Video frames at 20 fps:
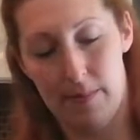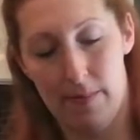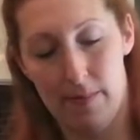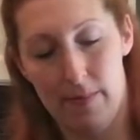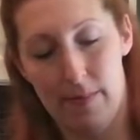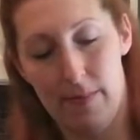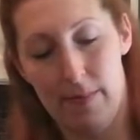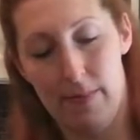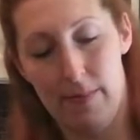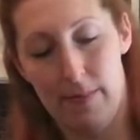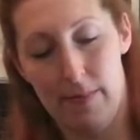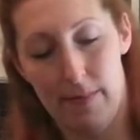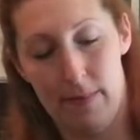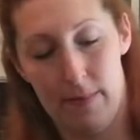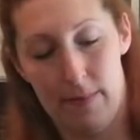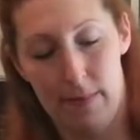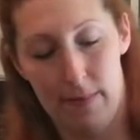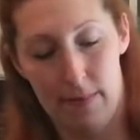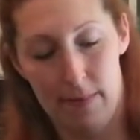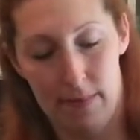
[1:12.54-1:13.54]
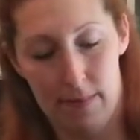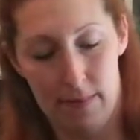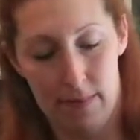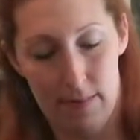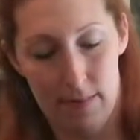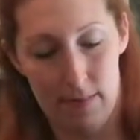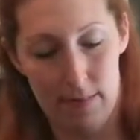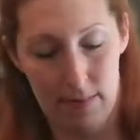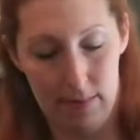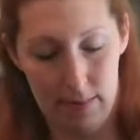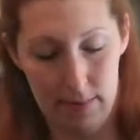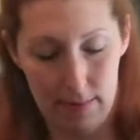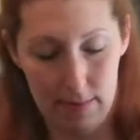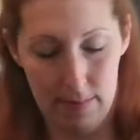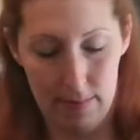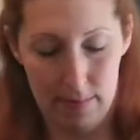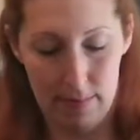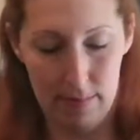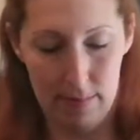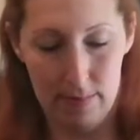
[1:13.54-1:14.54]

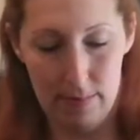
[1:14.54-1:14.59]
(no one is talking)